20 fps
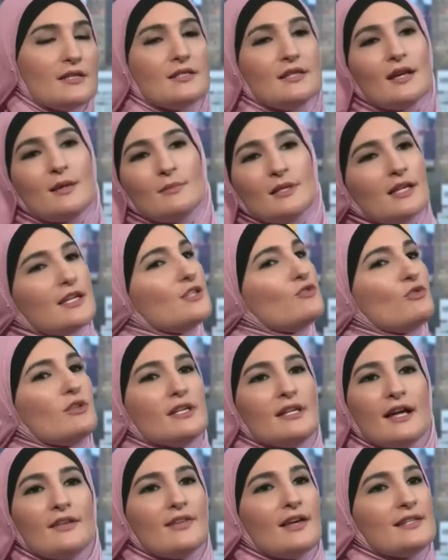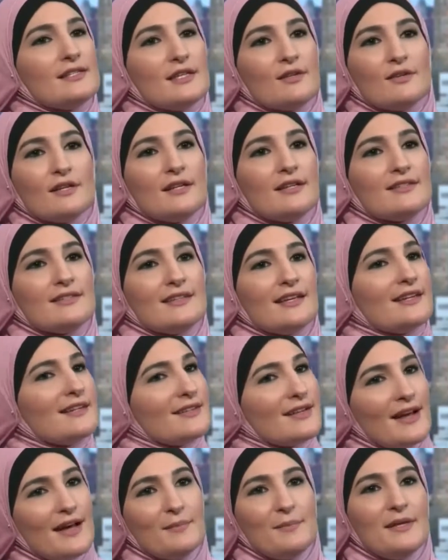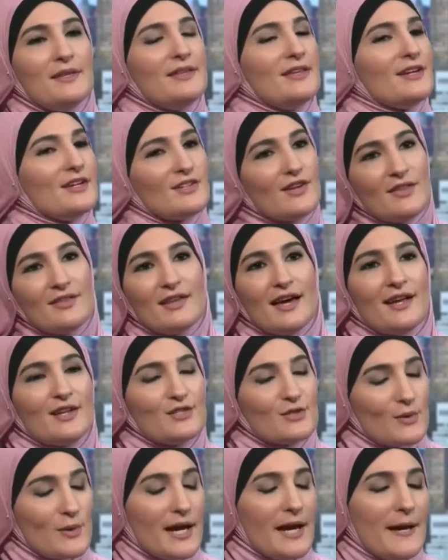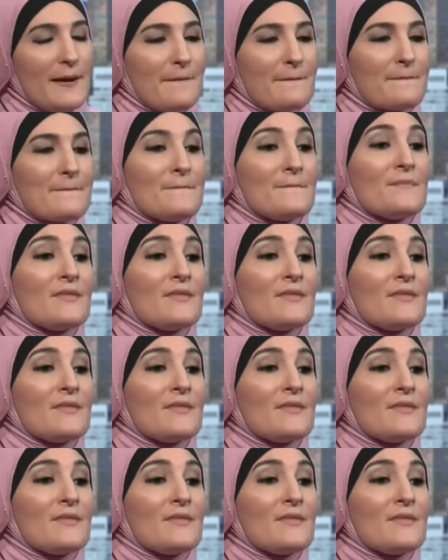And I'm like, it's really not that serious. Like, I've been there, done that, it's okay. Yeah.